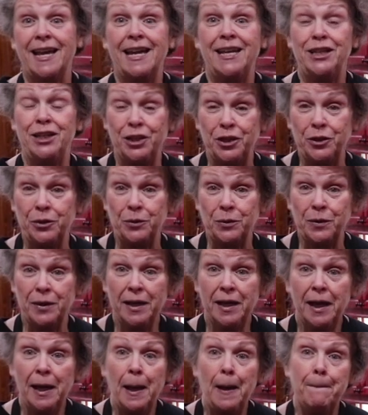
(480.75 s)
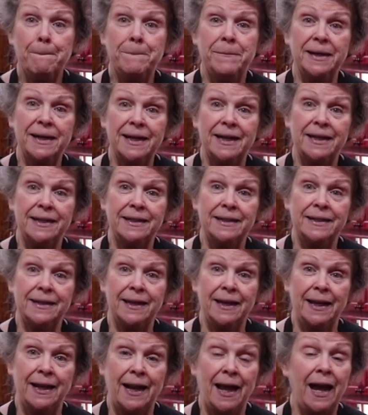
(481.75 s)
I do. But,
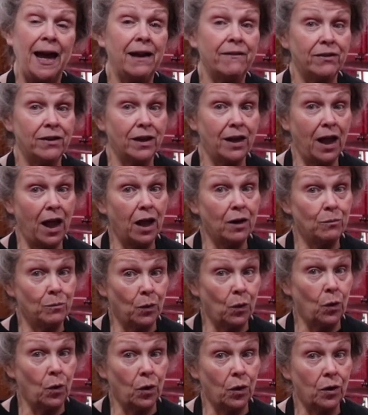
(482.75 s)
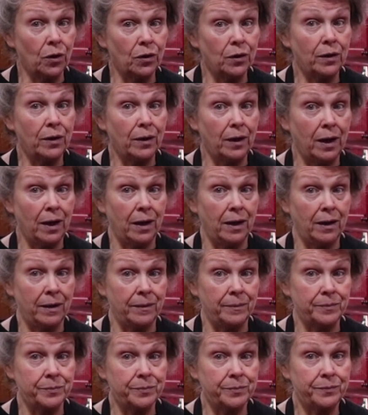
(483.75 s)
and I have a lot more
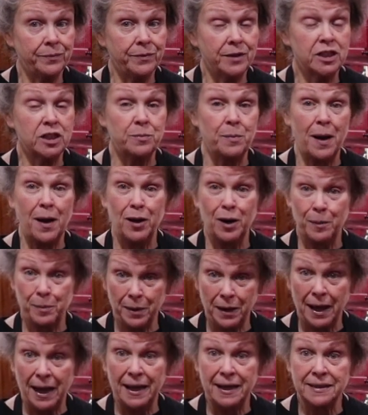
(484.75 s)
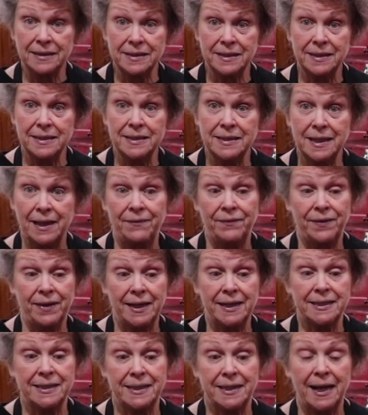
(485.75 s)
um, small appliances and
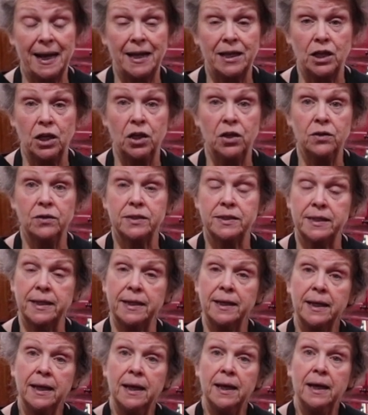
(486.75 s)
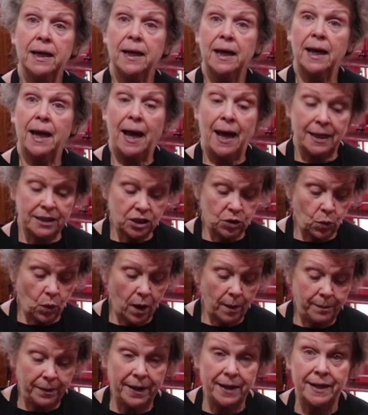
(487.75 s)
things that I use that I
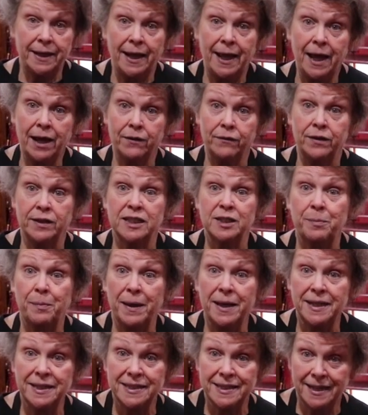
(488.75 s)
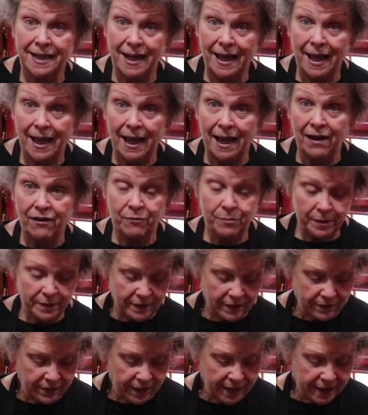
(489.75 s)
swap in and out of the space that I have. But
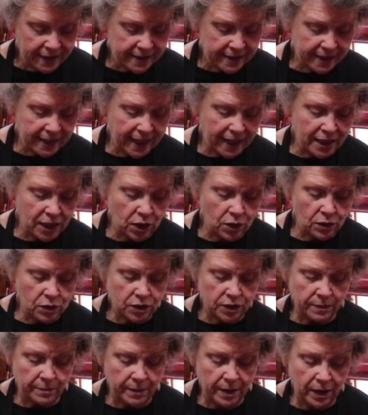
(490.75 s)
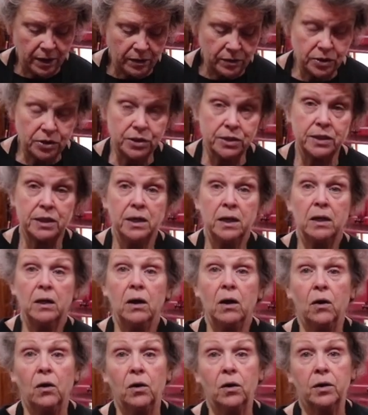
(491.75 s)
the things that I use the most
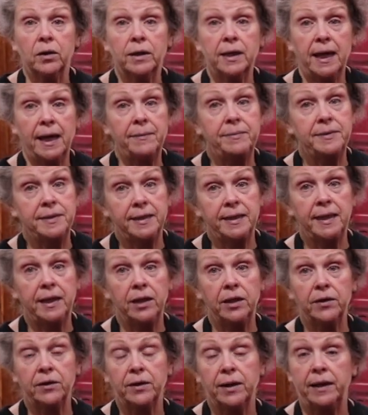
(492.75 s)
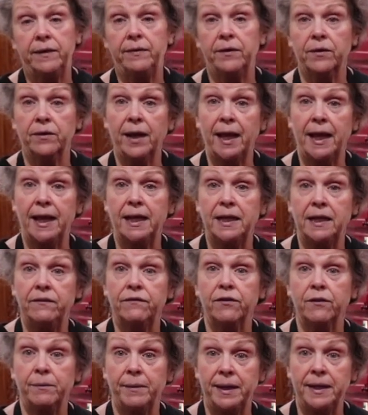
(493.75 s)
are kept in here and they're handy
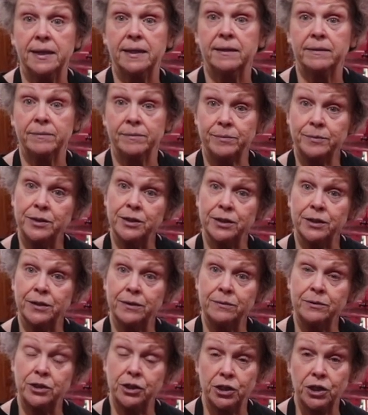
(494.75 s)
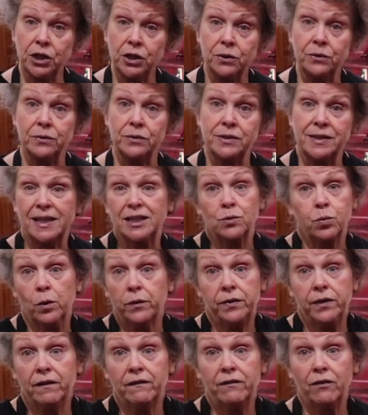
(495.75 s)
for me to, to, to use. That's
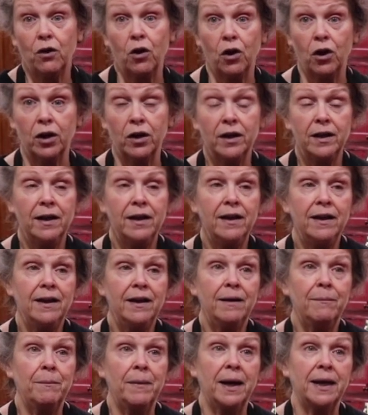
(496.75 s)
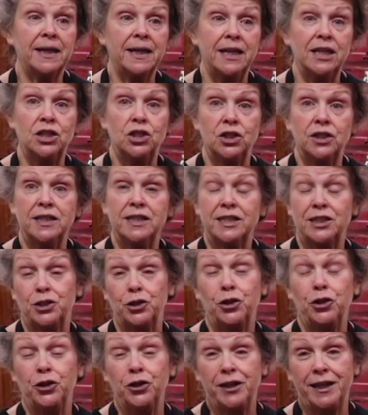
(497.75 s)
what they're for. My kitchen is
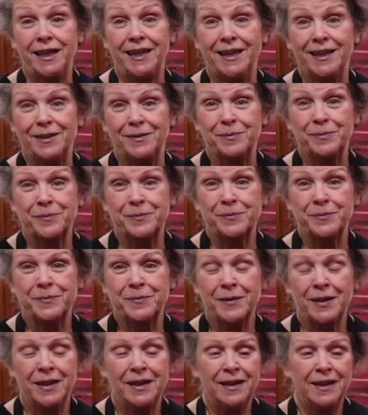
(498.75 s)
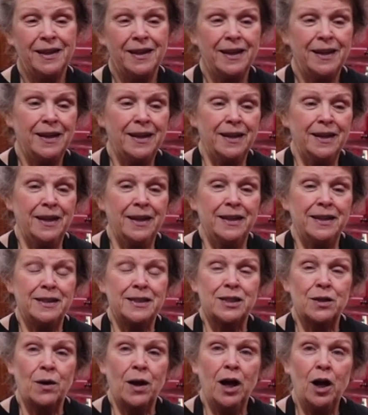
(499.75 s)
to cook in.
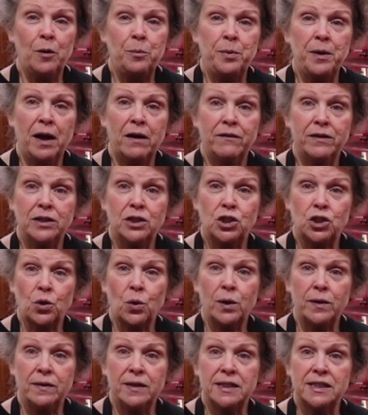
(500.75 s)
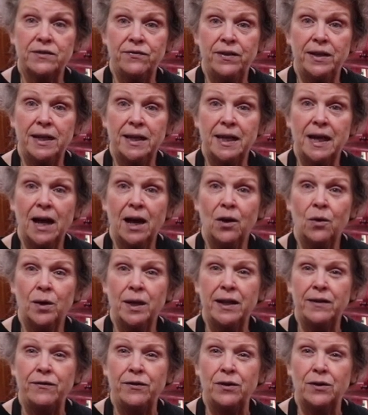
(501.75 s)
So I hope y'all enjoyed this video
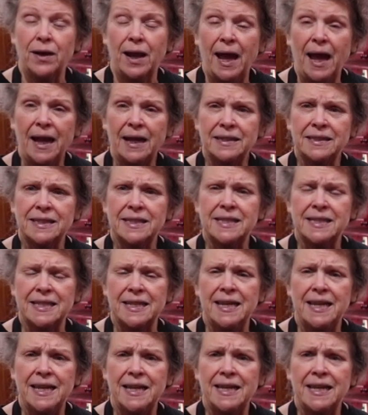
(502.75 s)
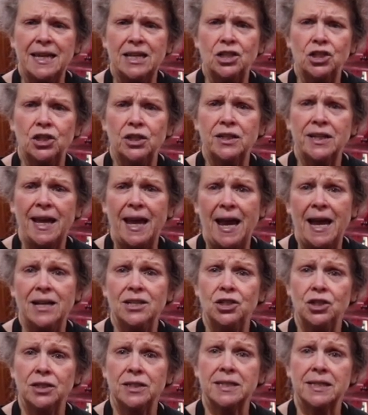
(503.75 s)
and if you like to see kitchen
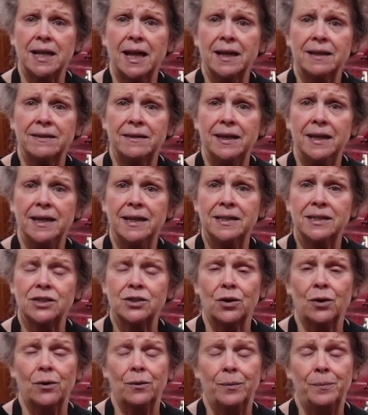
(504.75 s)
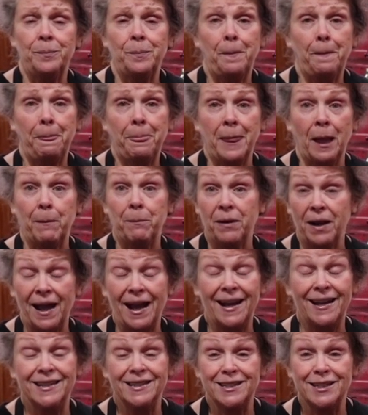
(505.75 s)
gadgets like this or
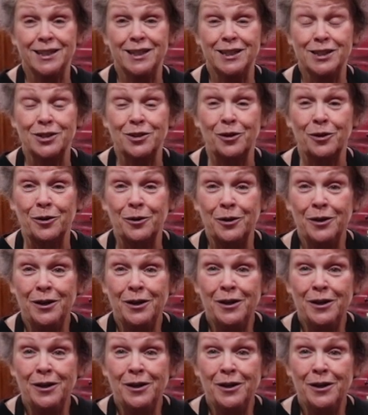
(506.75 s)
appliances or